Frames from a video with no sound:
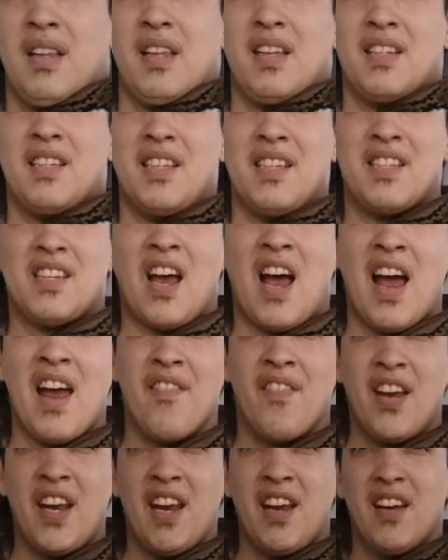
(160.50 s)
This is
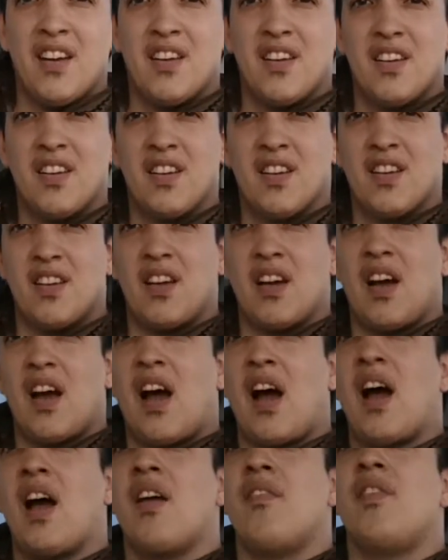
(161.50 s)
Ivy.
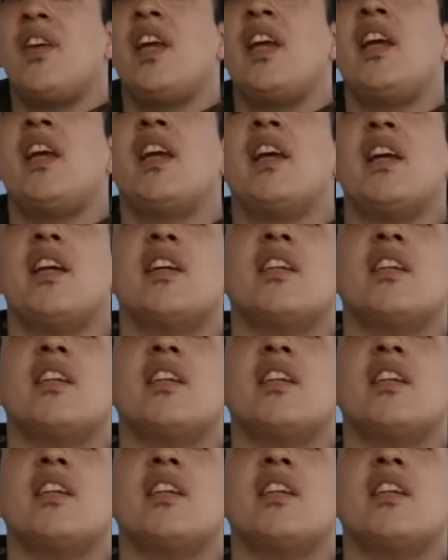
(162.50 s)
Ivy